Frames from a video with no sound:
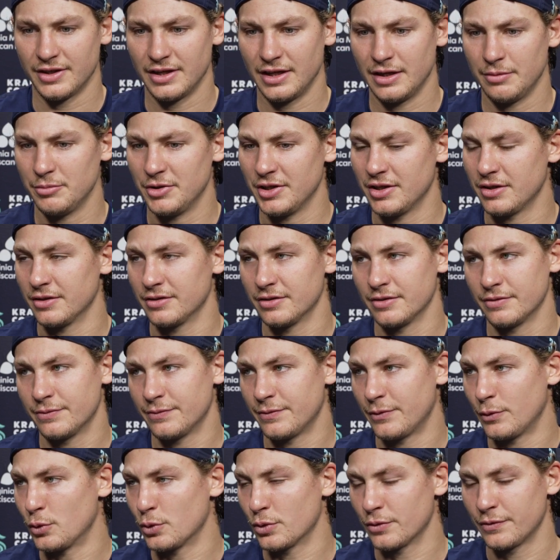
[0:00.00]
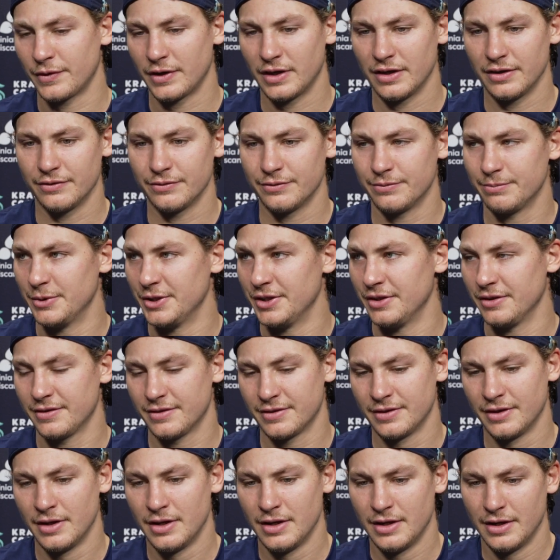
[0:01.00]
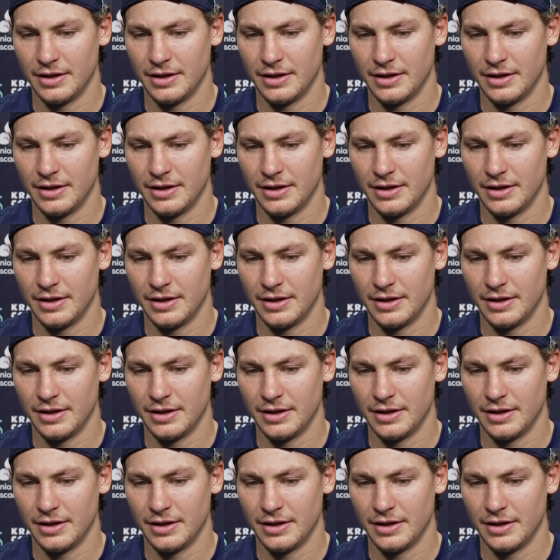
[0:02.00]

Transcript: game because of 4 or 5 minutes.